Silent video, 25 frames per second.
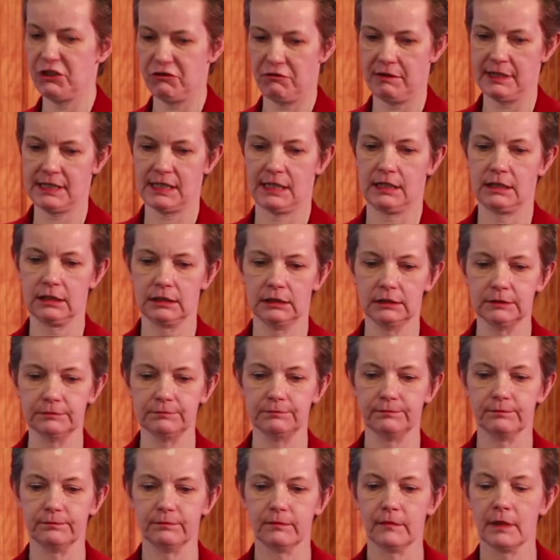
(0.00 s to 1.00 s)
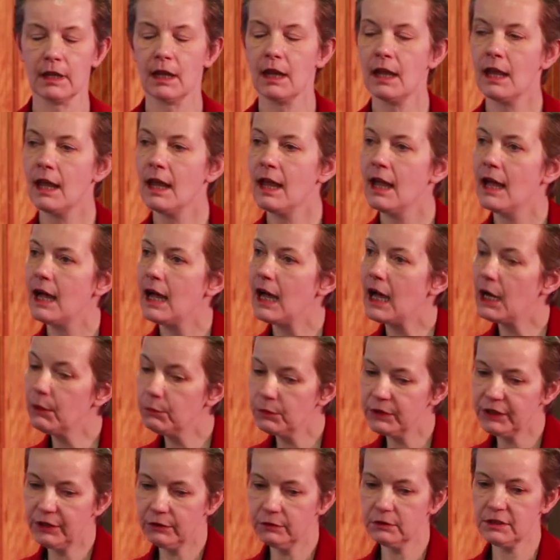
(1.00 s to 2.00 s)
critical. And
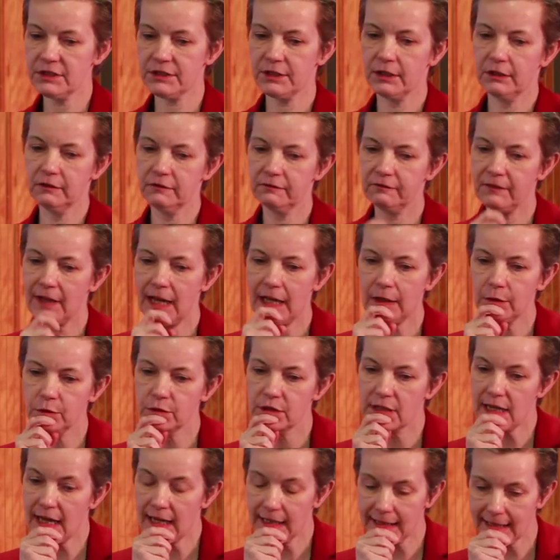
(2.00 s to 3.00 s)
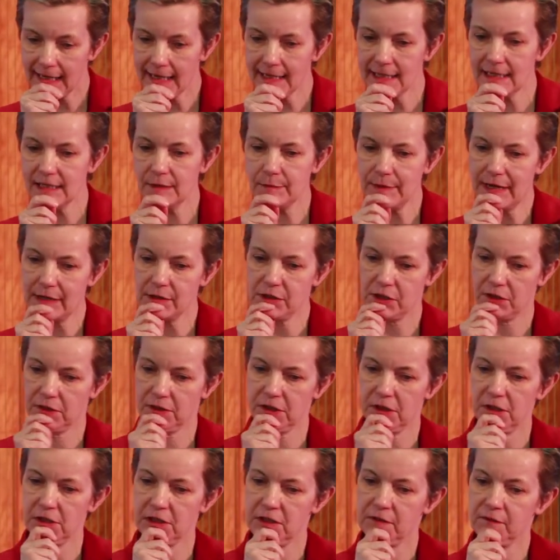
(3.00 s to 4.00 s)
we also found, again in about a
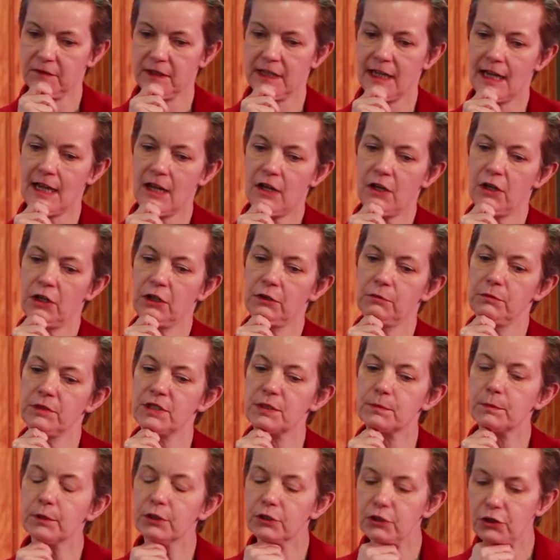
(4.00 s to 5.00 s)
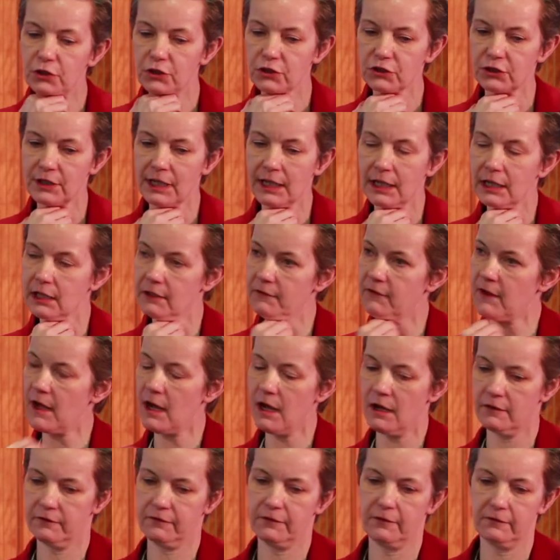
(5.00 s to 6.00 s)
third of care homes, but just shy of
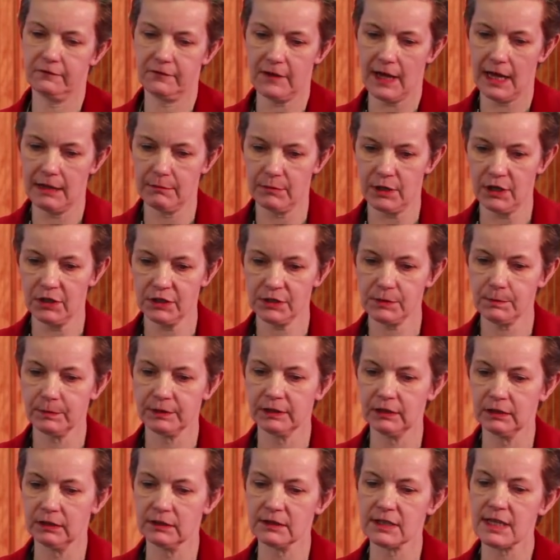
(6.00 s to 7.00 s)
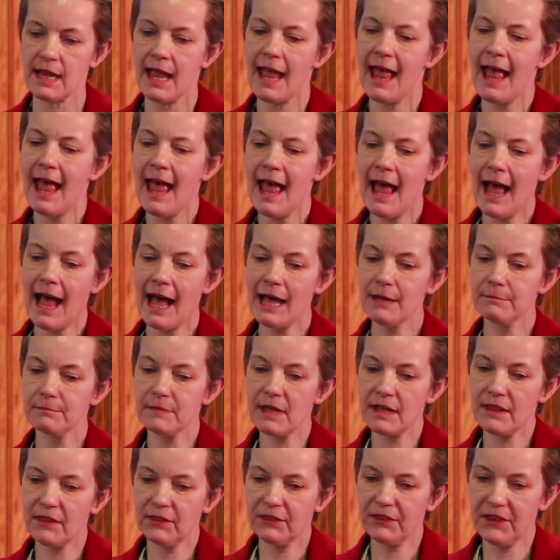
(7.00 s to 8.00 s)
half of um, hospitals, um,
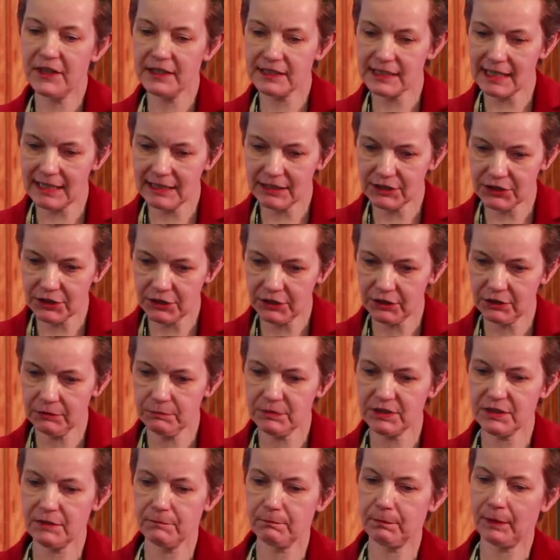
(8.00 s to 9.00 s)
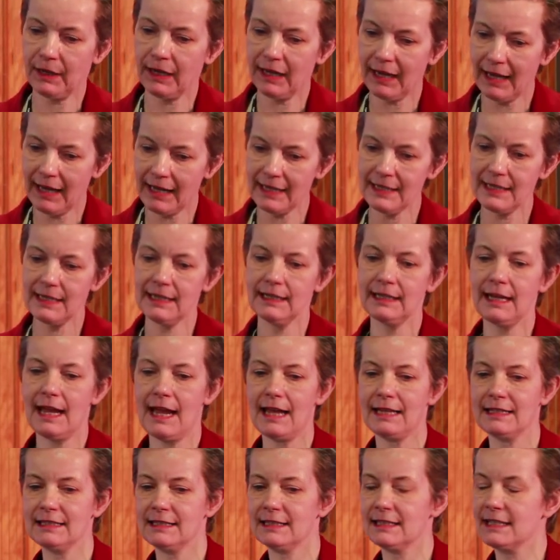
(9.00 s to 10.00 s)
that in terms of planning
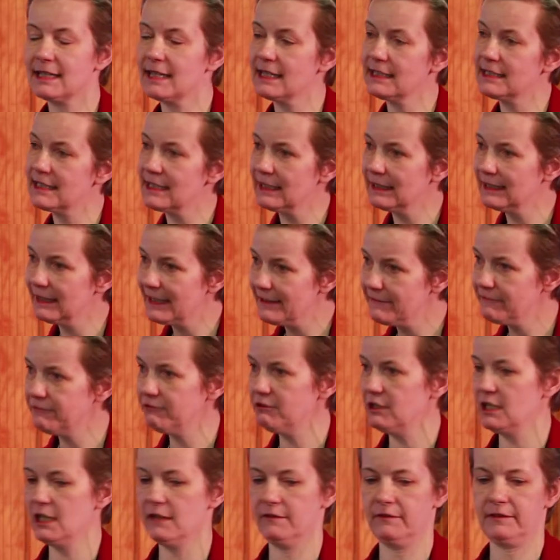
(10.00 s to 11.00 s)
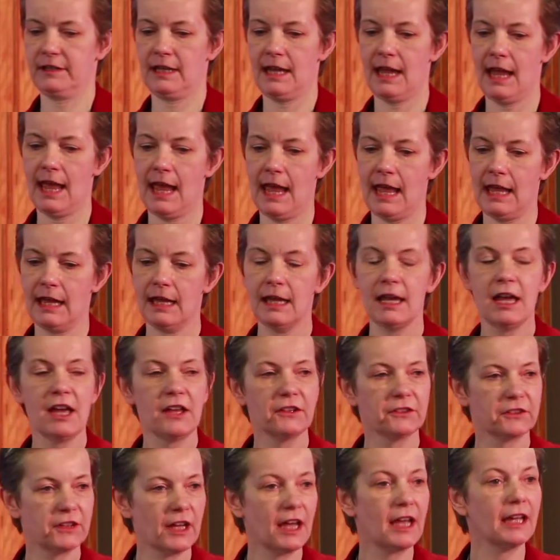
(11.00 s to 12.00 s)
and the delivery of care,
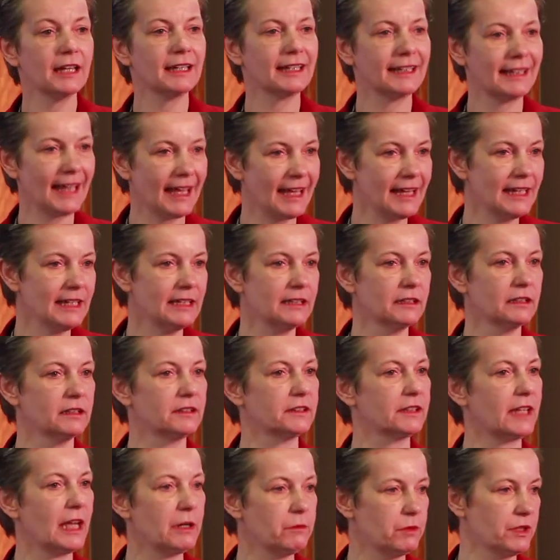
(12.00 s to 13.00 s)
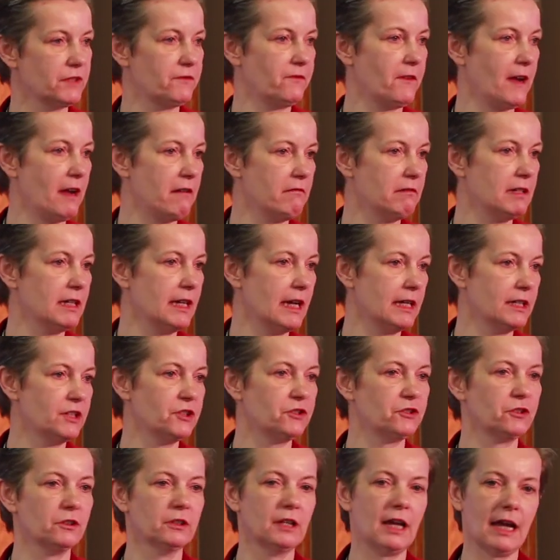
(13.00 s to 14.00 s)
that again there was
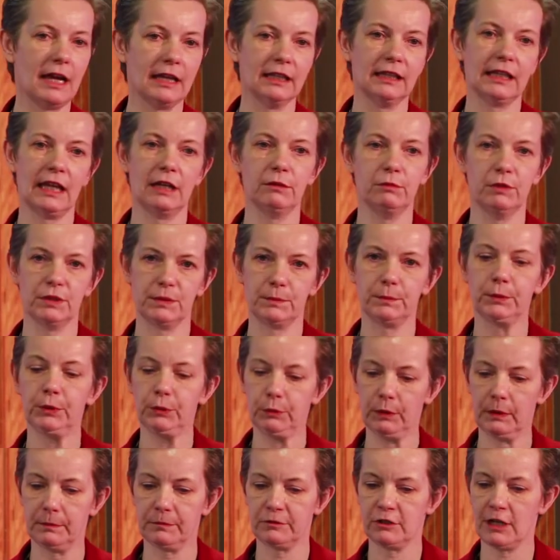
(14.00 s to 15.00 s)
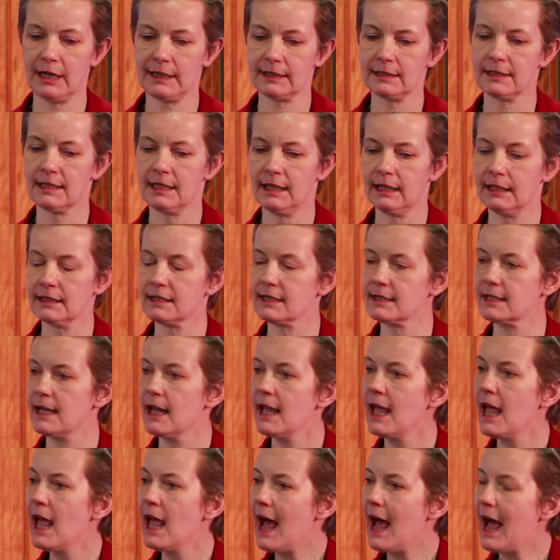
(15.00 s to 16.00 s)
variation and there was poor practice.
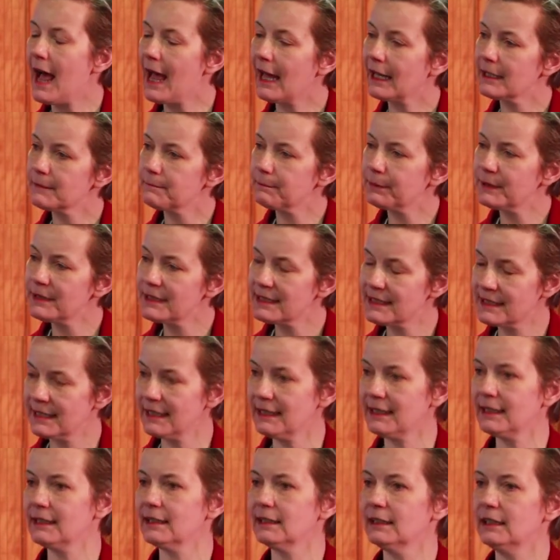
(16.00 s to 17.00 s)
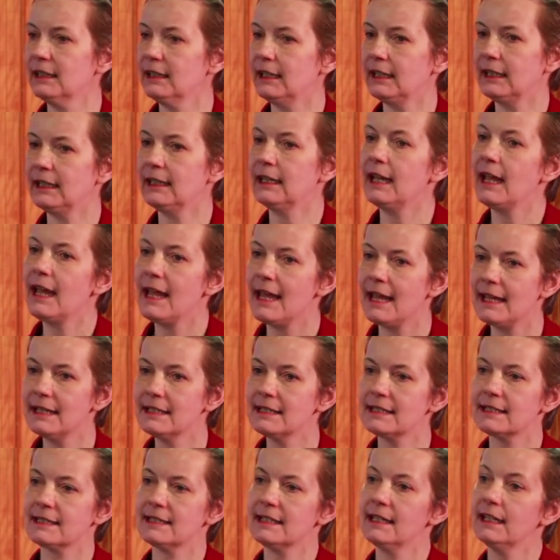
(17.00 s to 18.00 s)
And particularly in
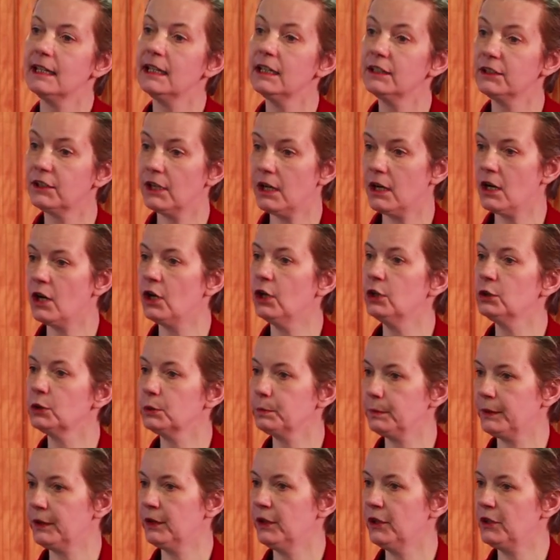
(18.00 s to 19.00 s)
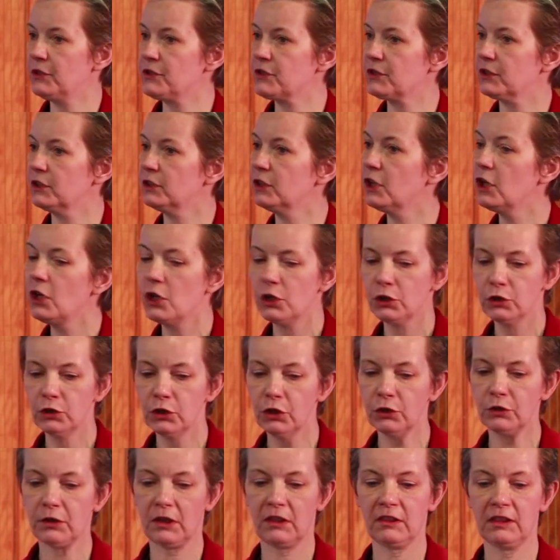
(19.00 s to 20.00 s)
seeing the whole person,
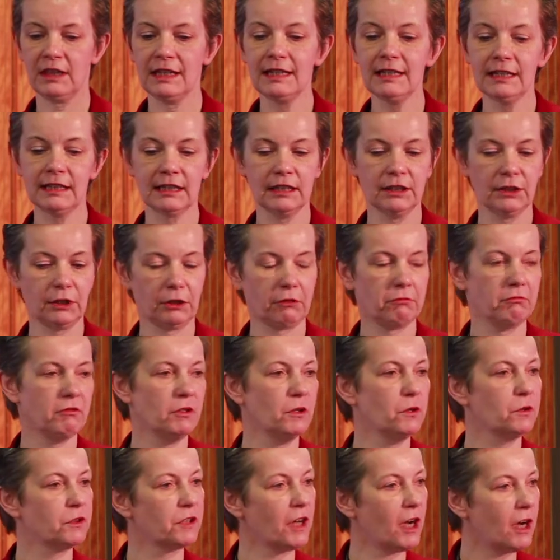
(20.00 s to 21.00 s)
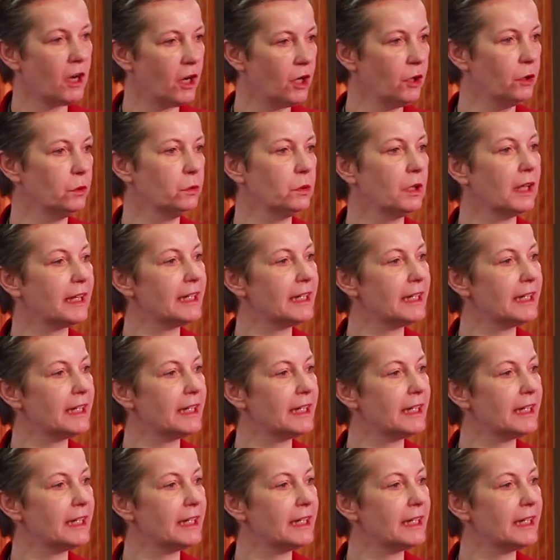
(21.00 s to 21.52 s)
not thinking through the whole